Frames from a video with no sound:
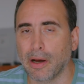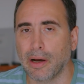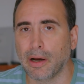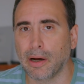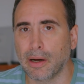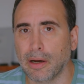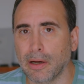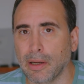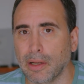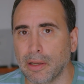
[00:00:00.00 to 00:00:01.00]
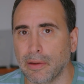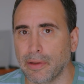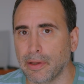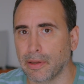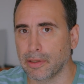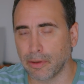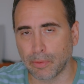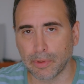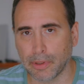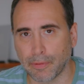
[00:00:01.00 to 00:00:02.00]
uh,
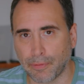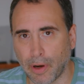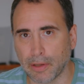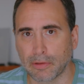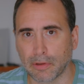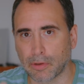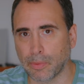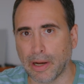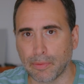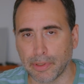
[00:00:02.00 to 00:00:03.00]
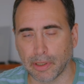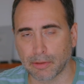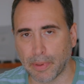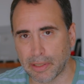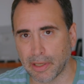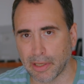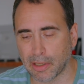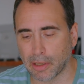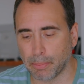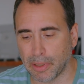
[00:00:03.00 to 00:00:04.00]
your, your fonts look red when you're expecting it
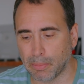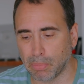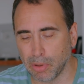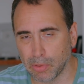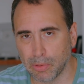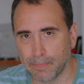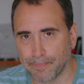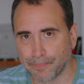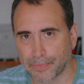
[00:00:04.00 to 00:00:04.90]
to be blue,